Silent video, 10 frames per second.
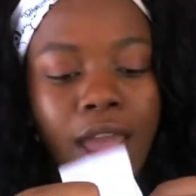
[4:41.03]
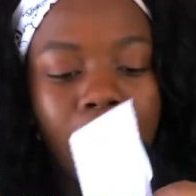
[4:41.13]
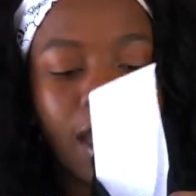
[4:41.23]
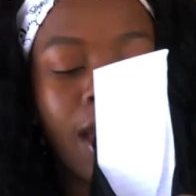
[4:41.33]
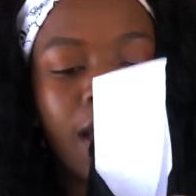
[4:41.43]

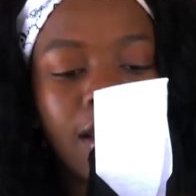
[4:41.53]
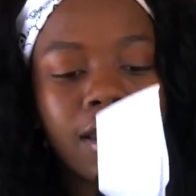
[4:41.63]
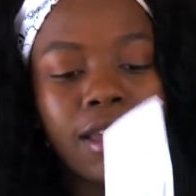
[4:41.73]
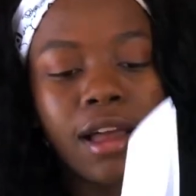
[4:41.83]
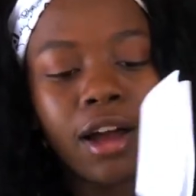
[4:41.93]

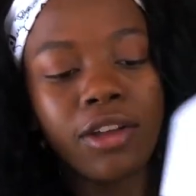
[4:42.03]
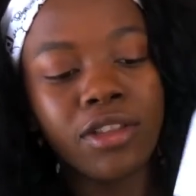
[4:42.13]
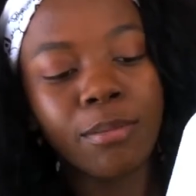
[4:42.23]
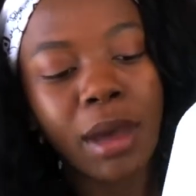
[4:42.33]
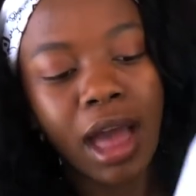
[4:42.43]
and on
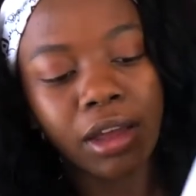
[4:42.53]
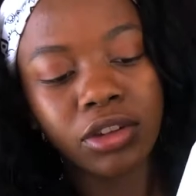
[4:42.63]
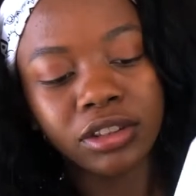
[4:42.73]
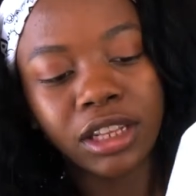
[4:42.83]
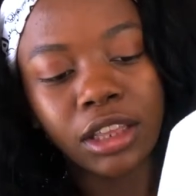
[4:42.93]
the back
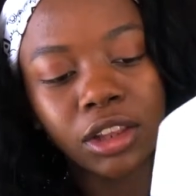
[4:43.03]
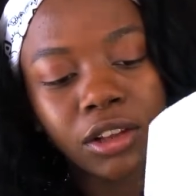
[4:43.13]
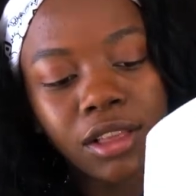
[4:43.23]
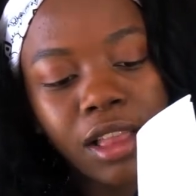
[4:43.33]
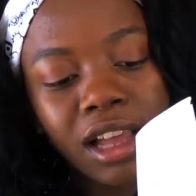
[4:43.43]
there's like a
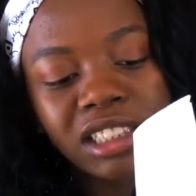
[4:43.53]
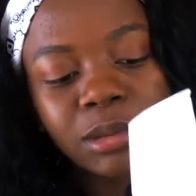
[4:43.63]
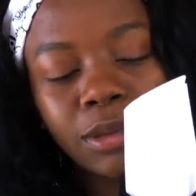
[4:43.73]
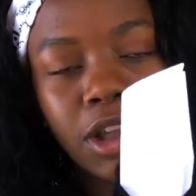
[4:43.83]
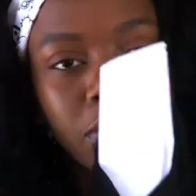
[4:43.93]
little
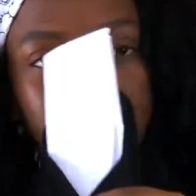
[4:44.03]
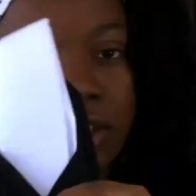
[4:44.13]
clasp and you